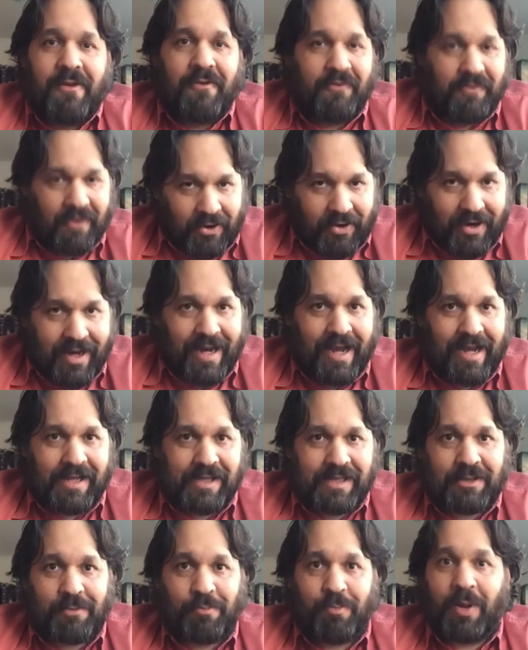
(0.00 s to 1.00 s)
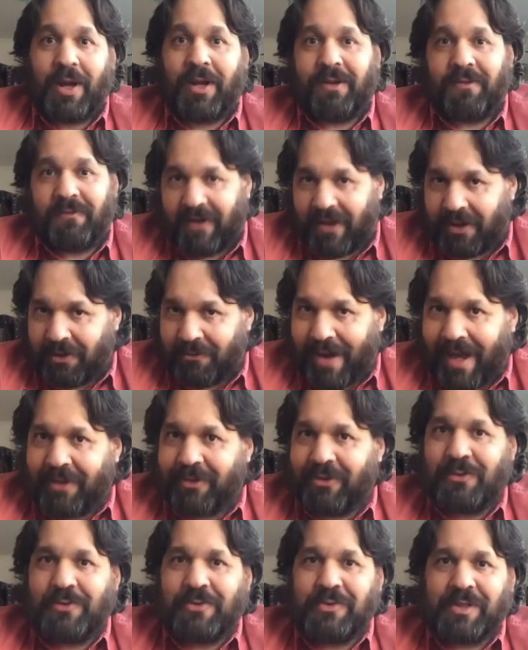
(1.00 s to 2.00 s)
Very nice, but
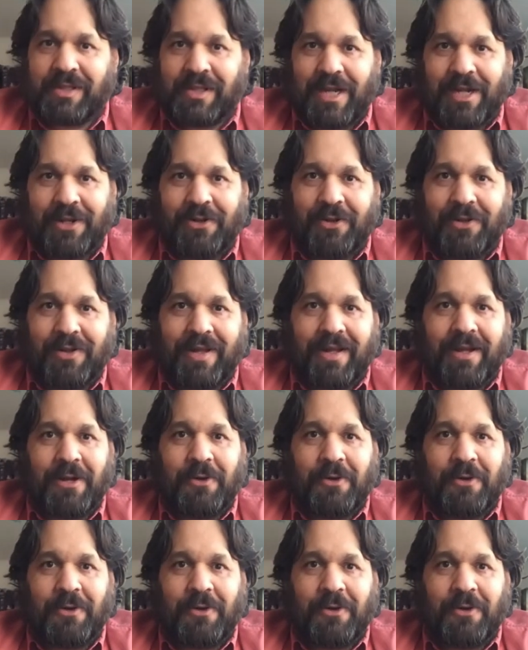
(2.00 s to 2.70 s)
Vanuatu still